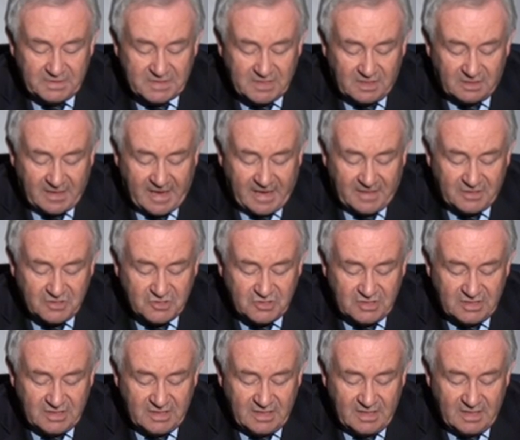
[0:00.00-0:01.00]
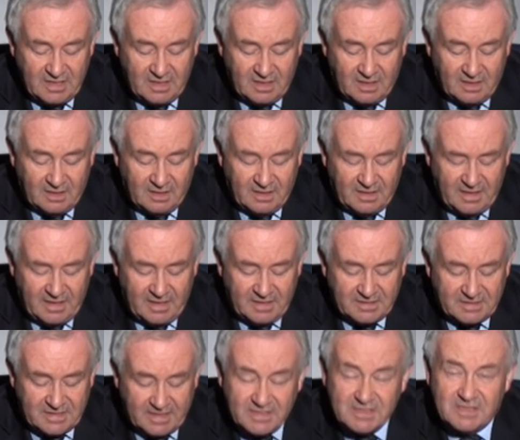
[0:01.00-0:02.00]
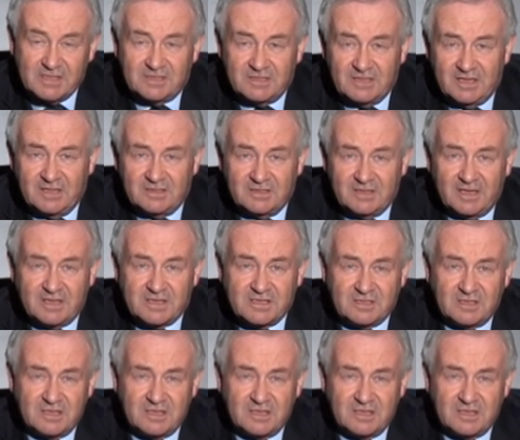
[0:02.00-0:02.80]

is our energy intensity index,